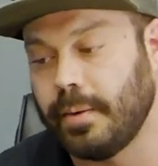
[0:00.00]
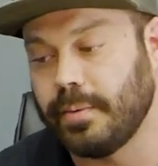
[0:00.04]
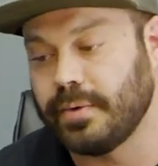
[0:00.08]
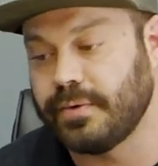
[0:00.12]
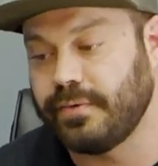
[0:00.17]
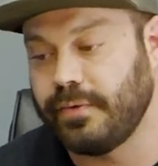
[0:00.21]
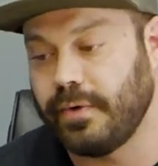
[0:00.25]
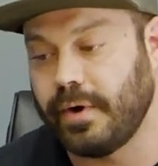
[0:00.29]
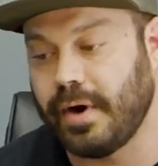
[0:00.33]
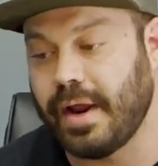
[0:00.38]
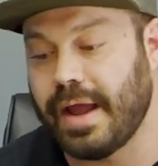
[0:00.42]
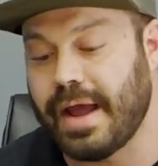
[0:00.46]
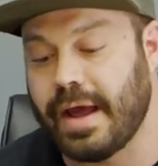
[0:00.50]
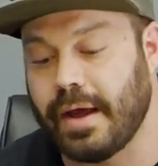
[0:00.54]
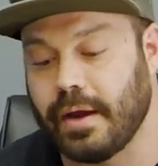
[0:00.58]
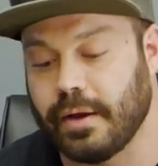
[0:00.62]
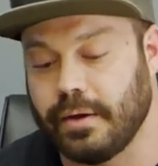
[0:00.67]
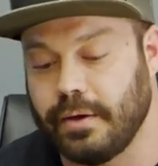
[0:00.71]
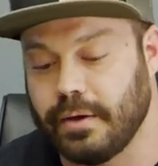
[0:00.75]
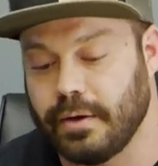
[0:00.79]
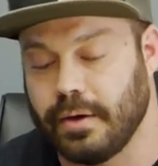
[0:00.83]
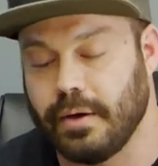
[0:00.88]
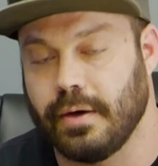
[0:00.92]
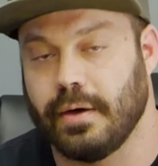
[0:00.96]
It's very
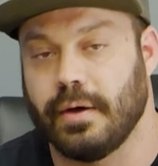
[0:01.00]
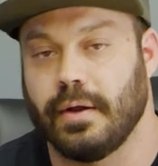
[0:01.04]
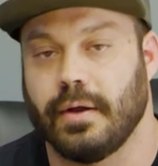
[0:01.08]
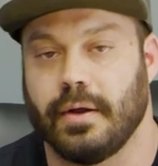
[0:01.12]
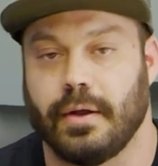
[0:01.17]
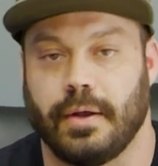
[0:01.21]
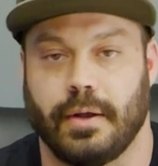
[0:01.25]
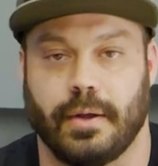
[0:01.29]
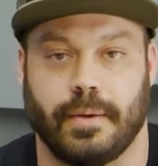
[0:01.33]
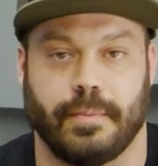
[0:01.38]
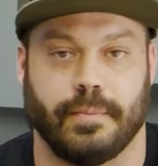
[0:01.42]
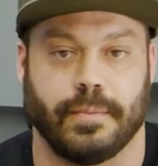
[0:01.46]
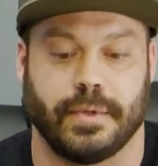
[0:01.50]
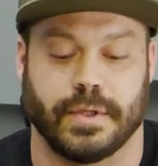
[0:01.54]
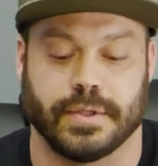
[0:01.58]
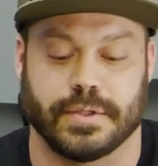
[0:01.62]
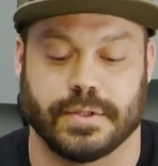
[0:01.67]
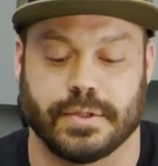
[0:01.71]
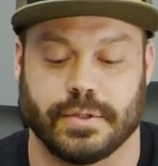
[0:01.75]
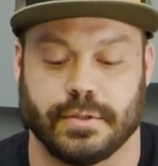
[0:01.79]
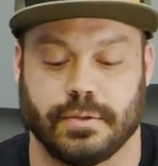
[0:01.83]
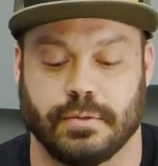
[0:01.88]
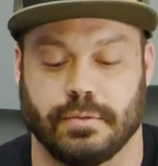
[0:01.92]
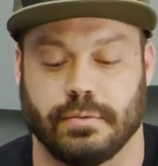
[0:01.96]
accurate,
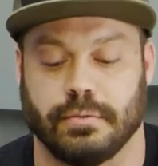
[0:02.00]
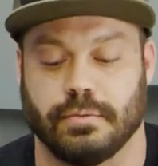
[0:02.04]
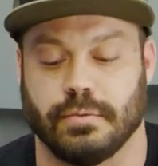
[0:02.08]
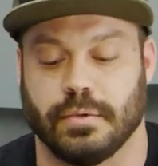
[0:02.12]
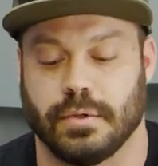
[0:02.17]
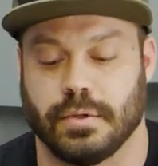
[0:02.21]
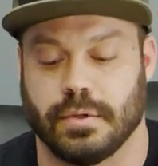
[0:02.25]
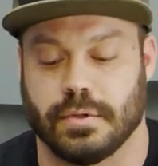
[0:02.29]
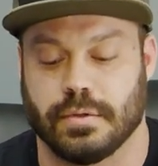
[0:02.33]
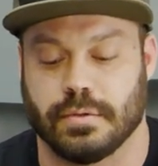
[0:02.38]
lets you